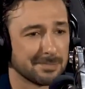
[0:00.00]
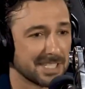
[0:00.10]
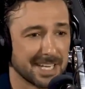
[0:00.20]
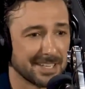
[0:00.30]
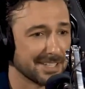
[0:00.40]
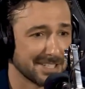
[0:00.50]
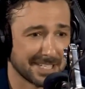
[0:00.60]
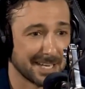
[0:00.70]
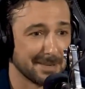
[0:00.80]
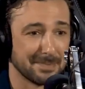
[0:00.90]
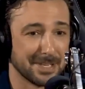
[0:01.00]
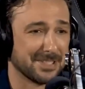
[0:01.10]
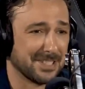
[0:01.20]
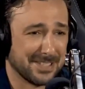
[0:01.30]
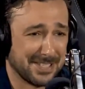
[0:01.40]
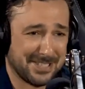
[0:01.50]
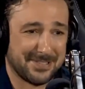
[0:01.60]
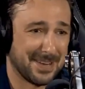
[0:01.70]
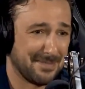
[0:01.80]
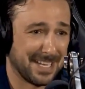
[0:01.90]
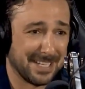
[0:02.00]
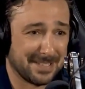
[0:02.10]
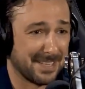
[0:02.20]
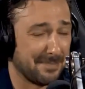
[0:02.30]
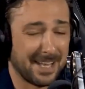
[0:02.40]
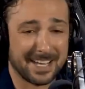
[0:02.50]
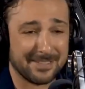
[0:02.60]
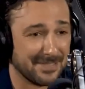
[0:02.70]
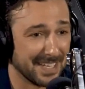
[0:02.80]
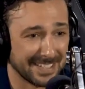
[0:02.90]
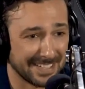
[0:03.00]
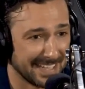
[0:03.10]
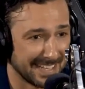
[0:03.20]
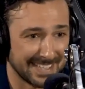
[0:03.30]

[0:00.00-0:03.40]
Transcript: particular just getting abused on the street because they're playing a villain in